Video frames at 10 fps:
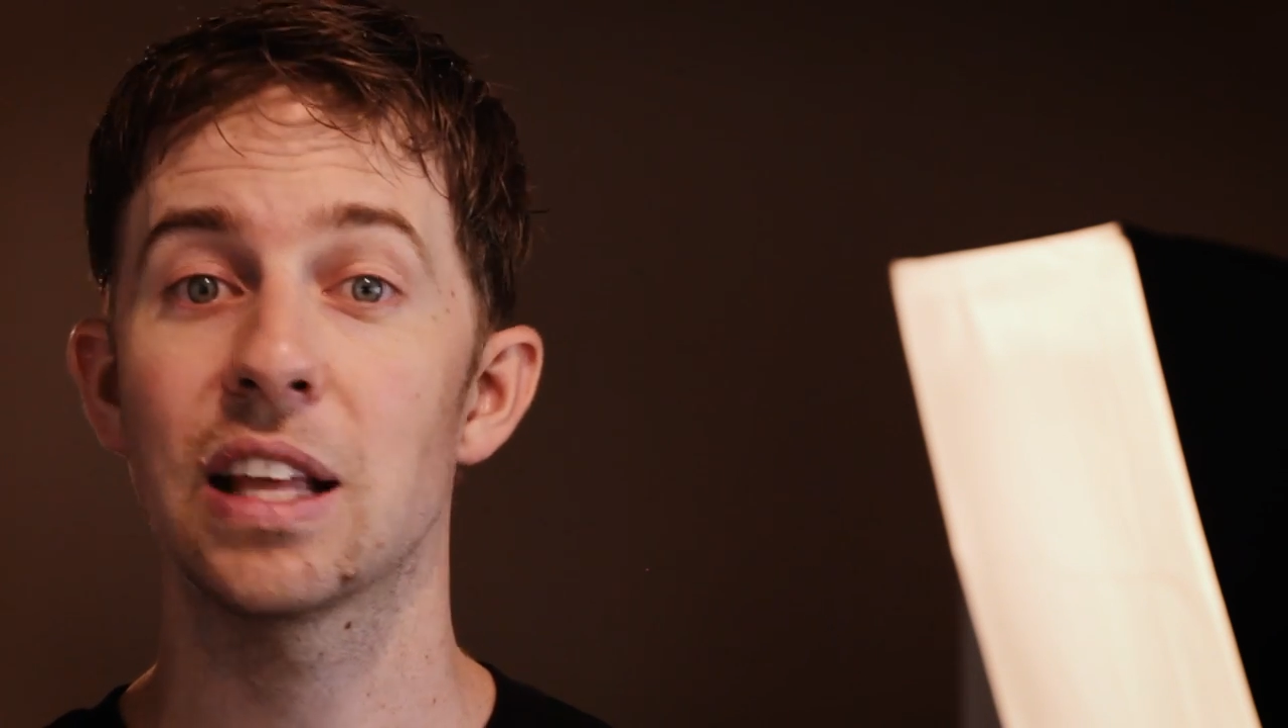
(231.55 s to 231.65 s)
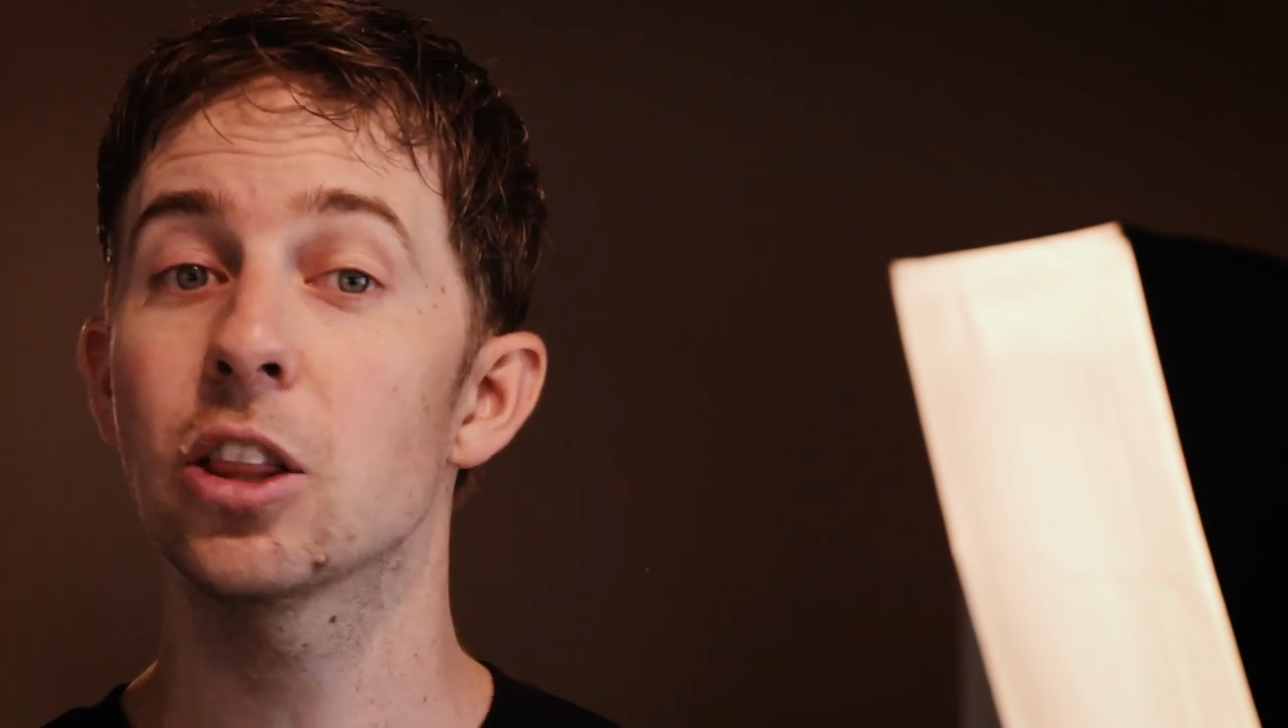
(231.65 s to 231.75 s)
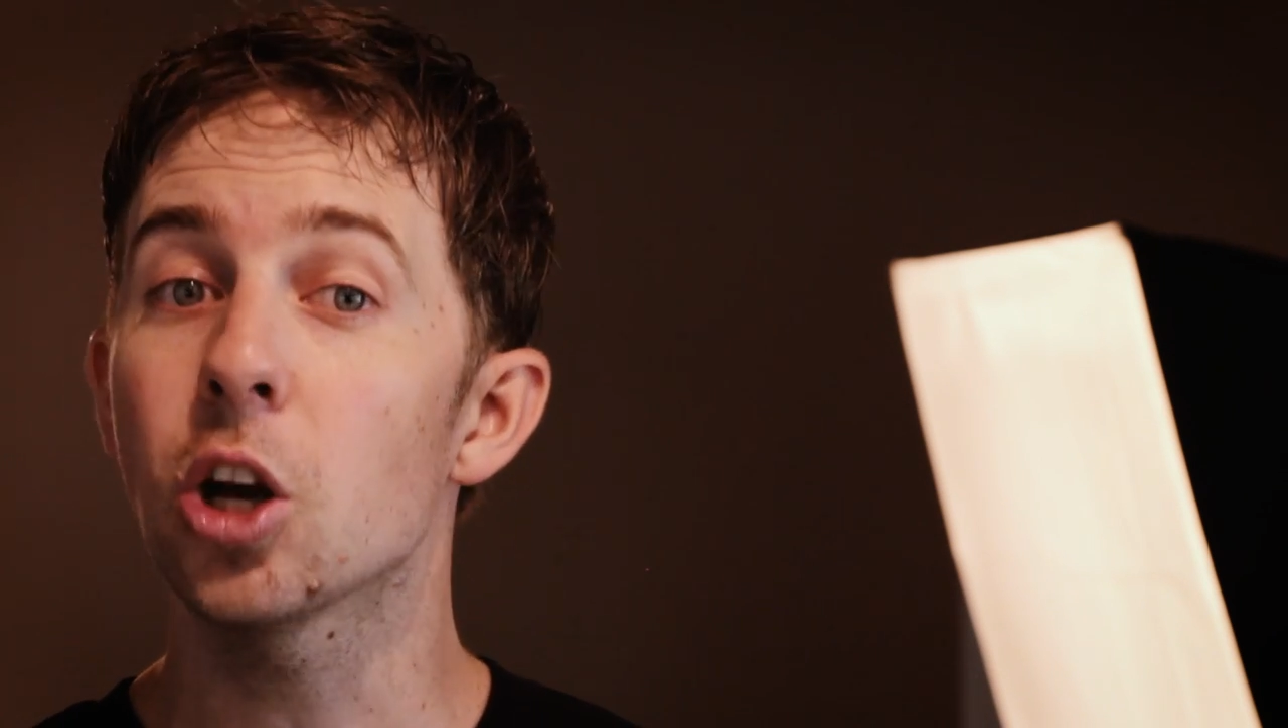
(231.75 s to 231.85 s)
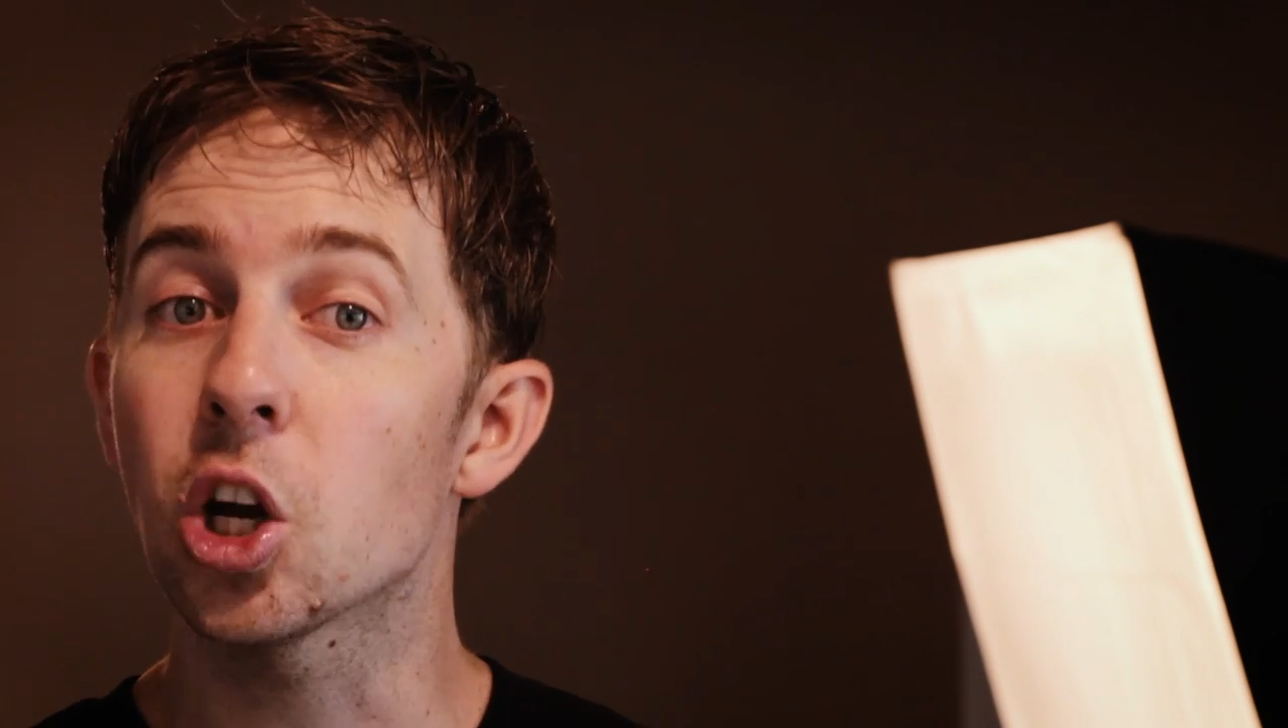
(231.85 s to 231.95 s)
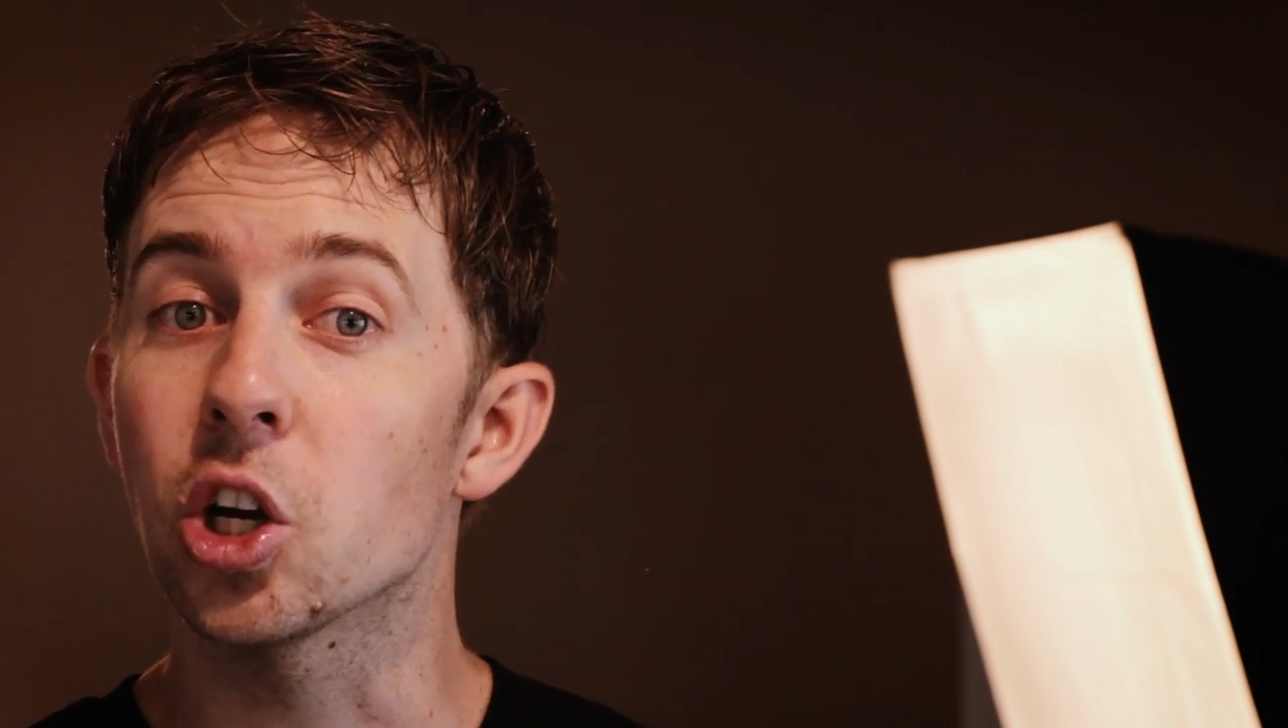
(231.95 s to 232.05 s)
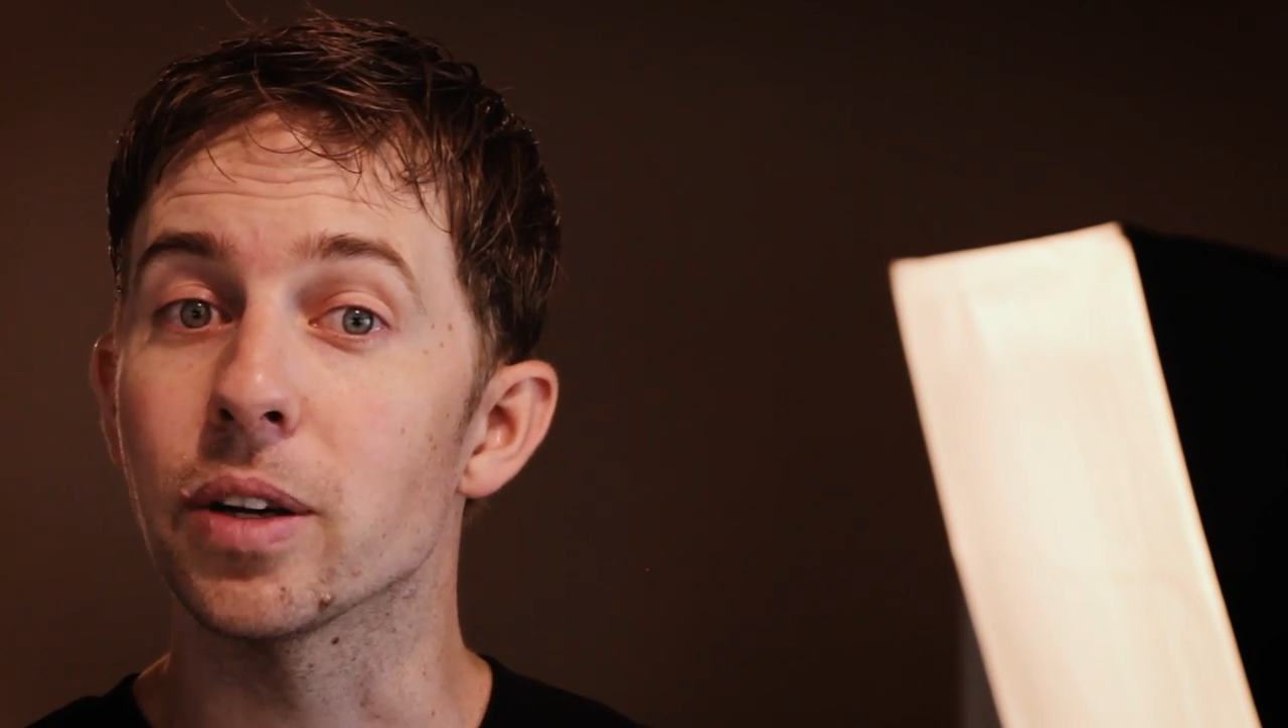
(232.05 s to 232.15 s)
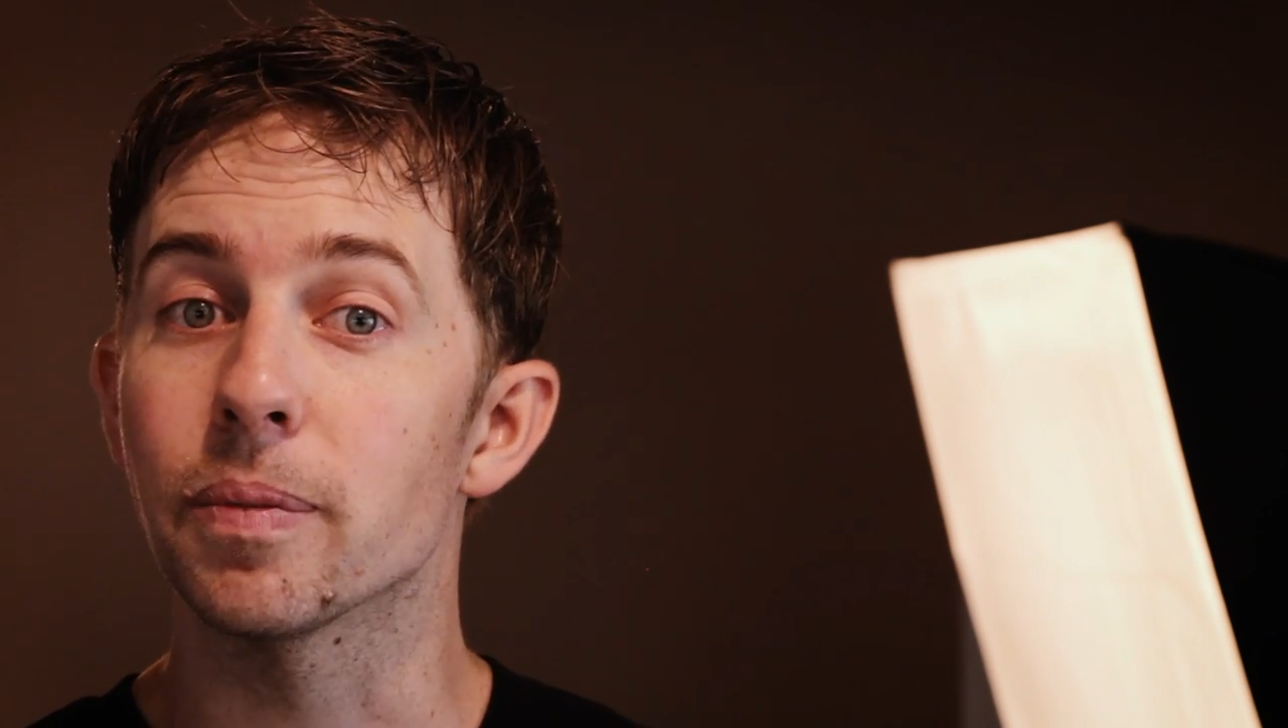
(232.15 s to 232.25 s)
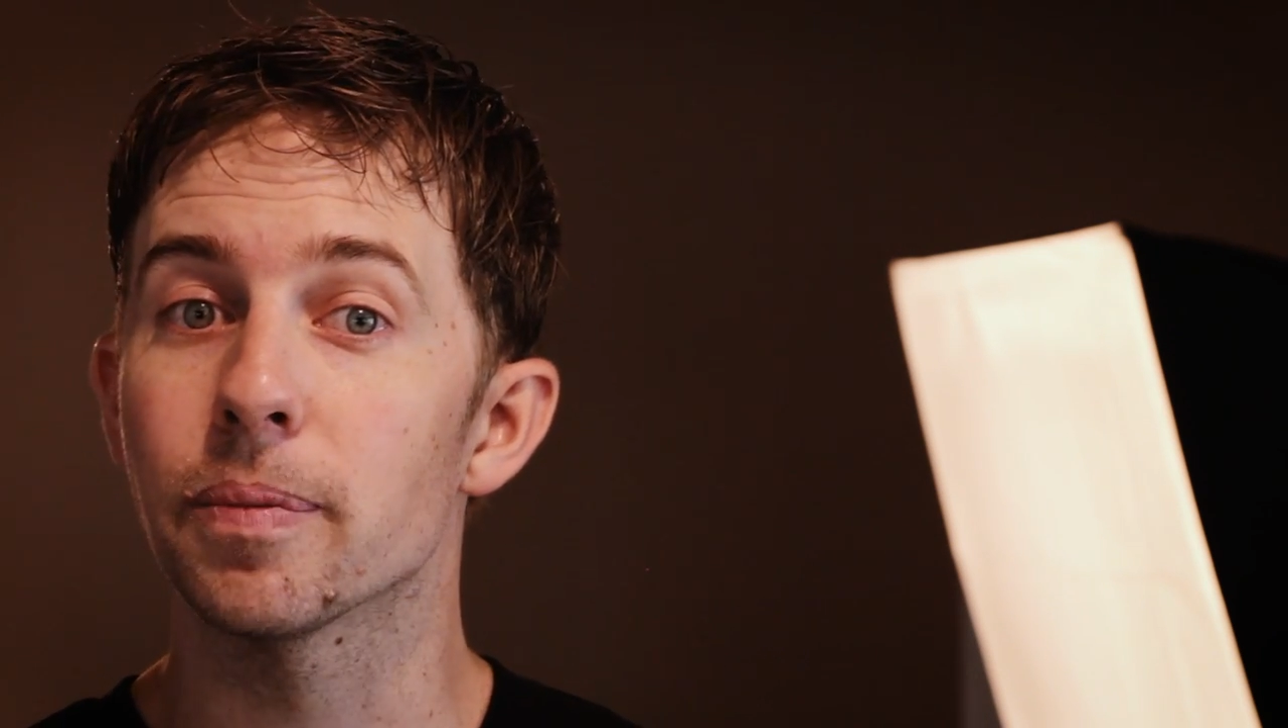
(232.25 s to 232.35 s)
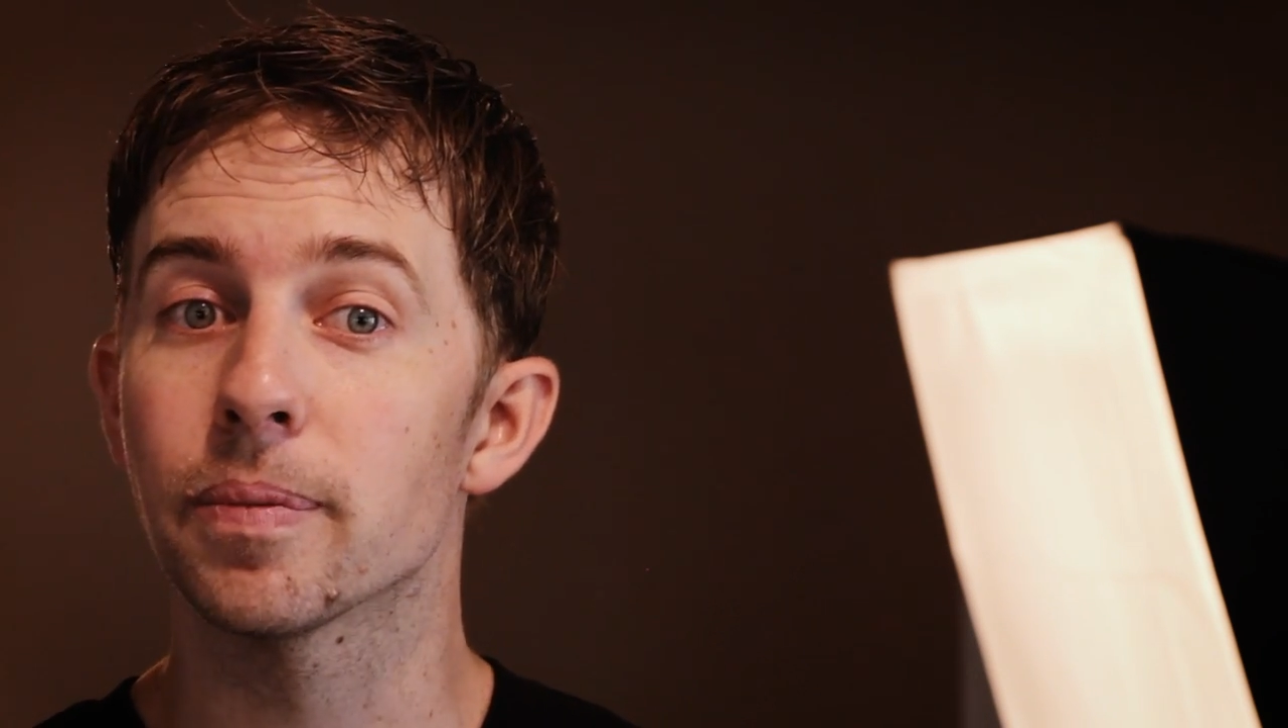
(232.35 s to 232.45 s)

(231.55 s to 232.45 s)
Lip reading: they look good.